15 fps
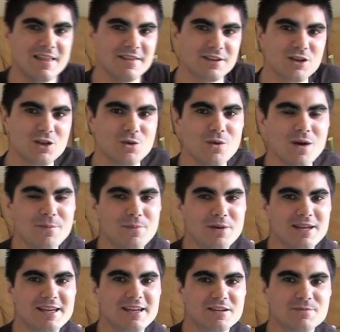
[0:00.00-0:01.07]
The
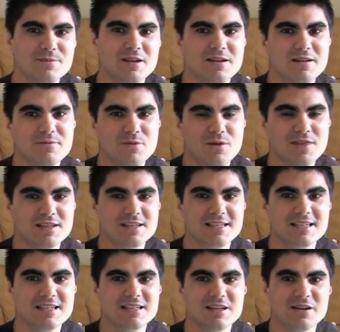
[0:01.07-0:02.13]
Q1P gives me, with the
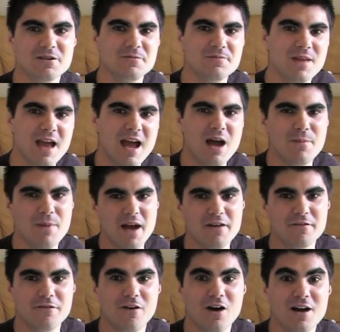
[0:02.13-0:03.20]
6 cell,
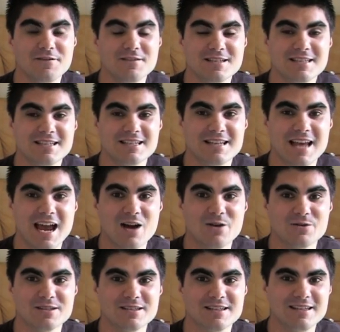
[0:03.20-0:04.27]
about 5 to 6
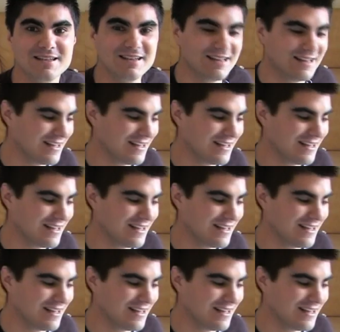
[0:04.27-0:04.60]
hours.